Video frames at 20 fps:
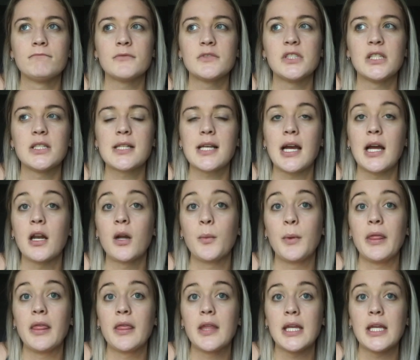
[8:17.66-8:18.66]
it's kind of
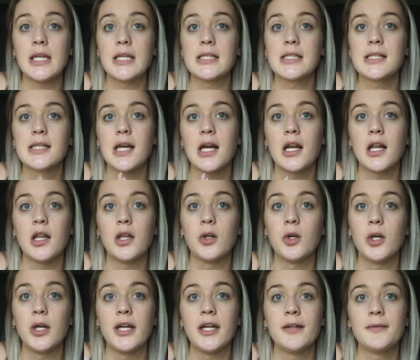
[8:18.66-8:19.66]
when things got a
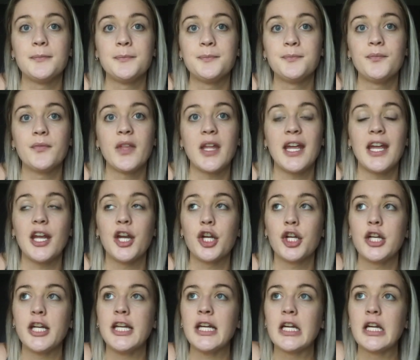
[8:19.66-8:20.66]
little
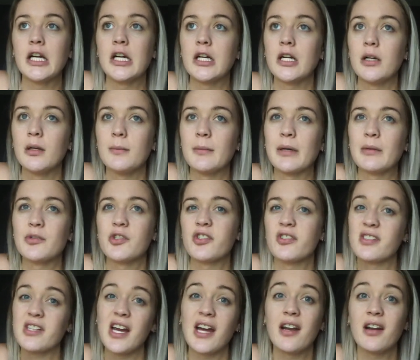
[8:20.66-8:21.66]
hairy. I was
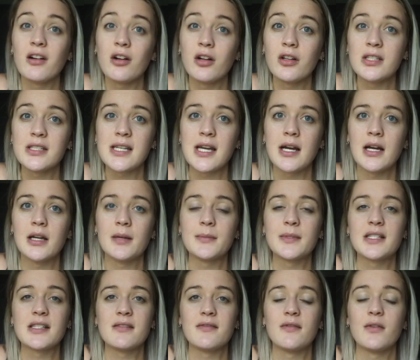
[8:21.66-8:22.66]
just tired all the time
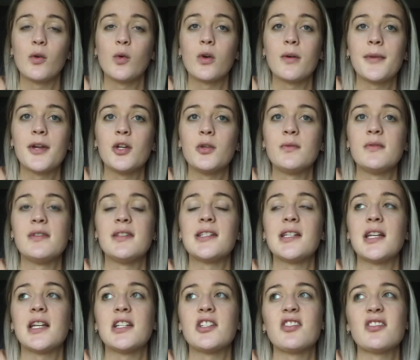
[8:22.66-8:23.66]
because of hormones
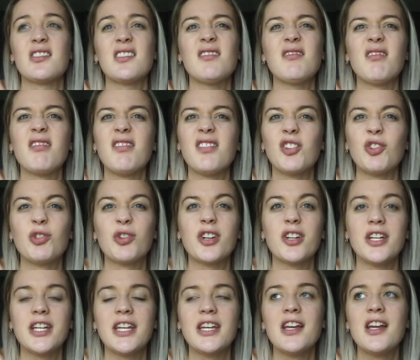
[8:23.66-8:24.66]
and it just didn't feel
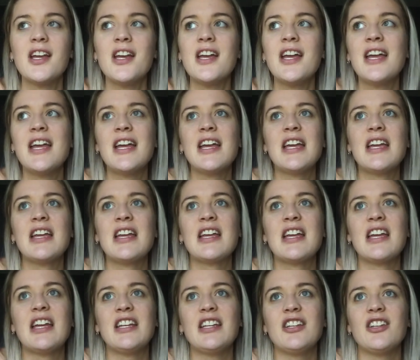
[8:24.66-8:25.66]
good.
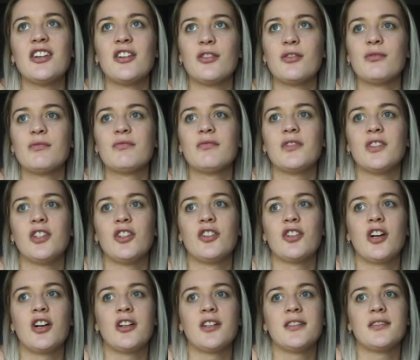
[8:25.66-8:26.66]
And you know, you're
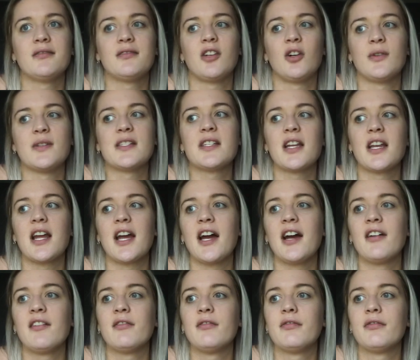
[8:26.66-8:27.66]
not always gonna
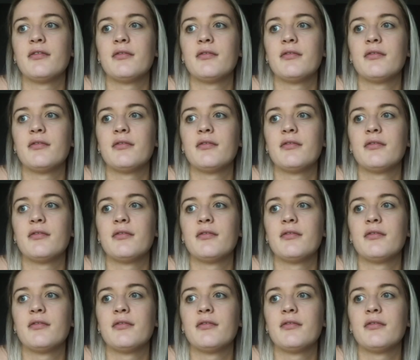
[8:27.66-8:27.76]
have